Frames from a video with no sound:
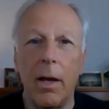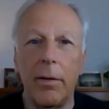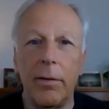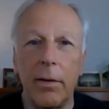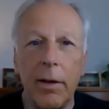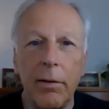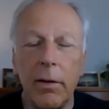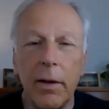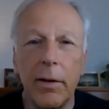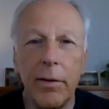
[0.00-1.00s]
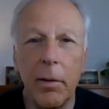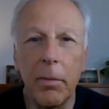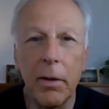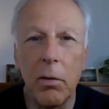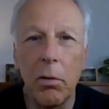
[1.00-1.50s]
So let's look at some
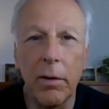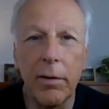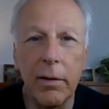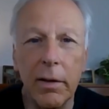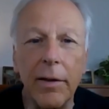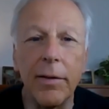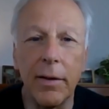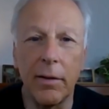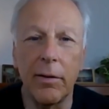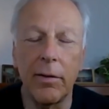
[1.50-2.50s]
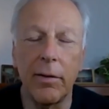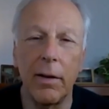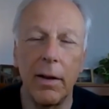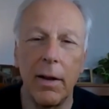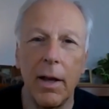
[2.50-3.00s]
of the course lessons
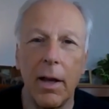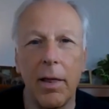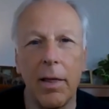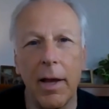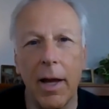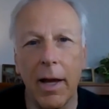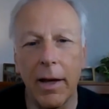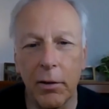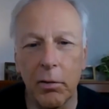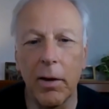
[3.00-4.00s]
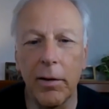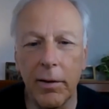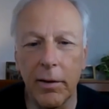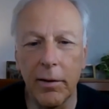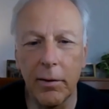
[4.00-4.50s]
that address
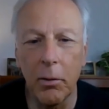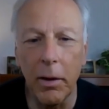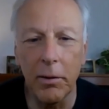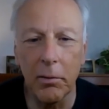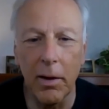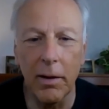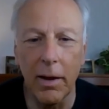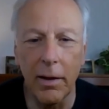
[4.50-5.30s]
this quite directly.